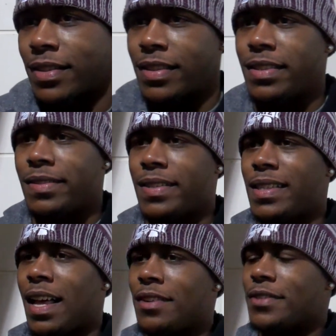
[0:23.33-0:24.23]

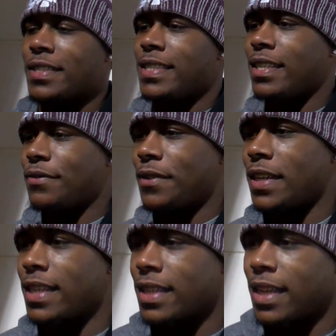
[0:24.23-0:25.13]
It just
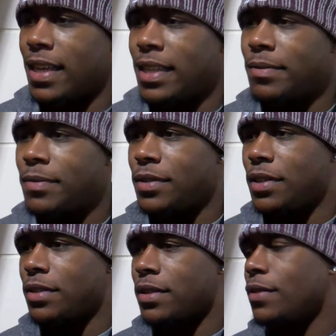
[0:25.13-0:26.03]
feels like it came, you
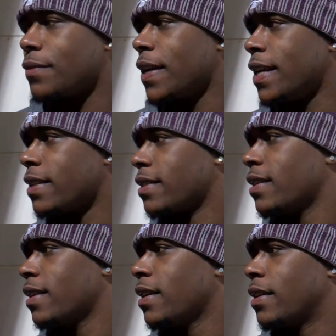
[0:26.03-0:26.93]
know, so fast.
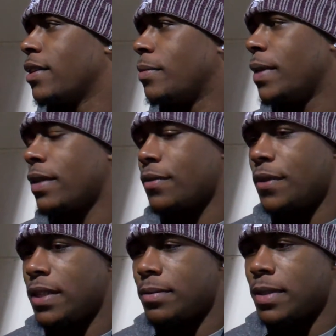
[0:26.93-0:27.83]
You know, being a
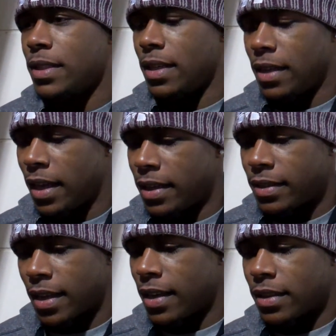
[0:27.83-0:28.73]
freshman, I
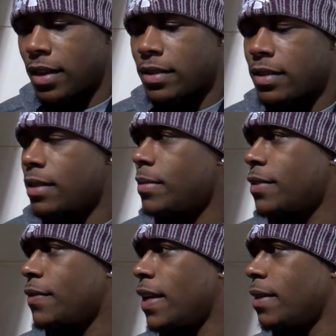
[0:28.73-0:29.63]
ain't thought it would come
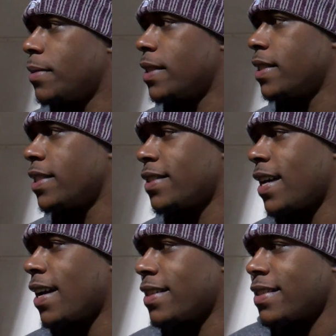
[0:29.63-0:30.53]
this fast, but it's here
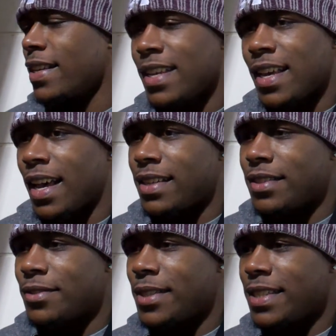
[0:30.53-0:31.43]
now. I
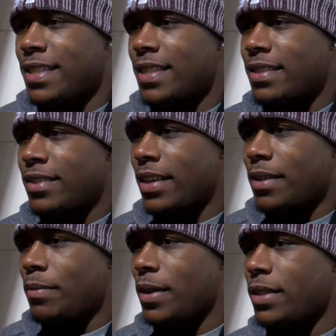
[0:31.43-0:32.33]
just really just trying
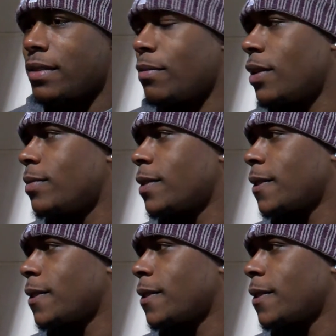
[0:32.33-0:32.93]
to embrace the moment.